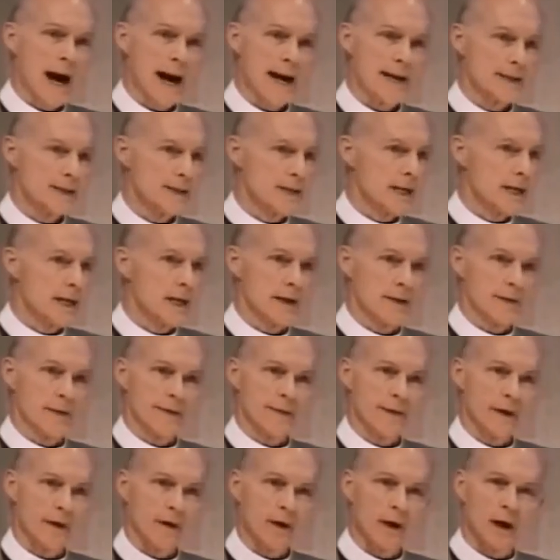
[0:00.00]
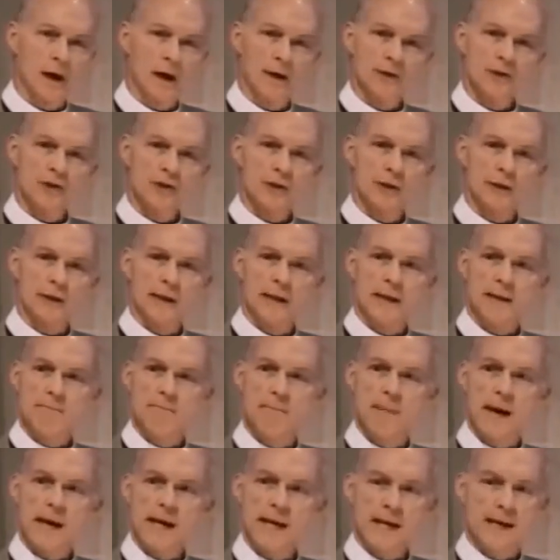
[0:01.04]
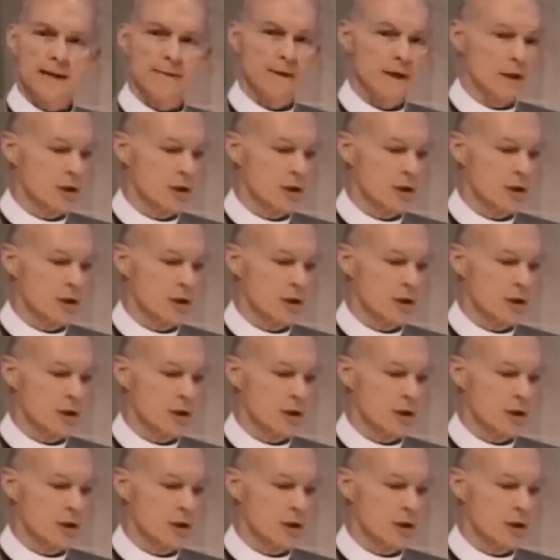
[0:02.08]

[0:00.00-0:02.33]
idea that they're constantly making